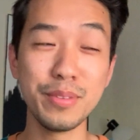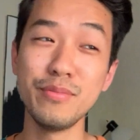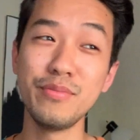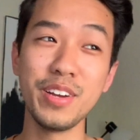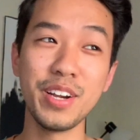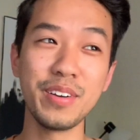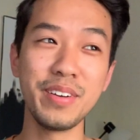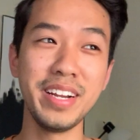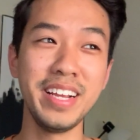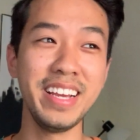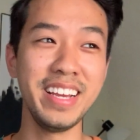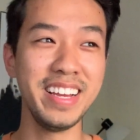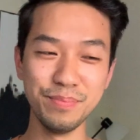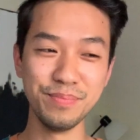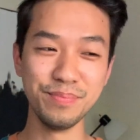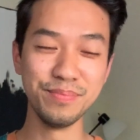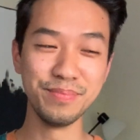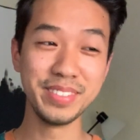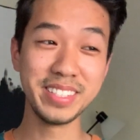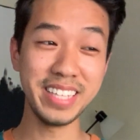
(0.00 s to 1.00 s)
very
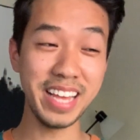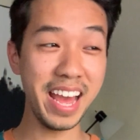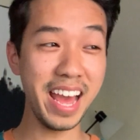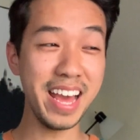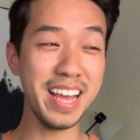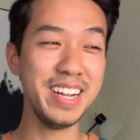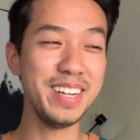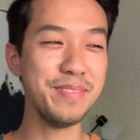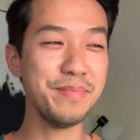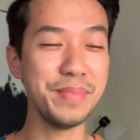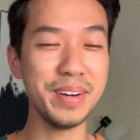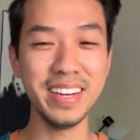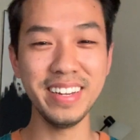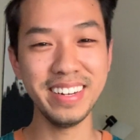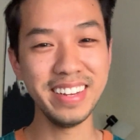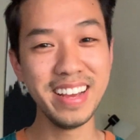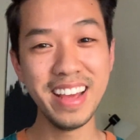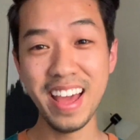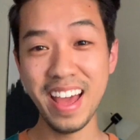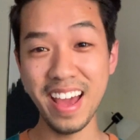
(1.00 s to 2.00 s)
sad, but
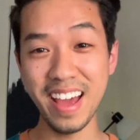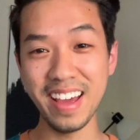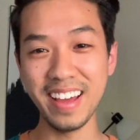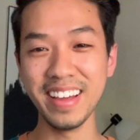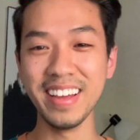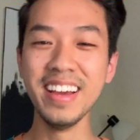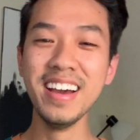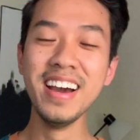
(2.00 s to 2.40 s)
hey.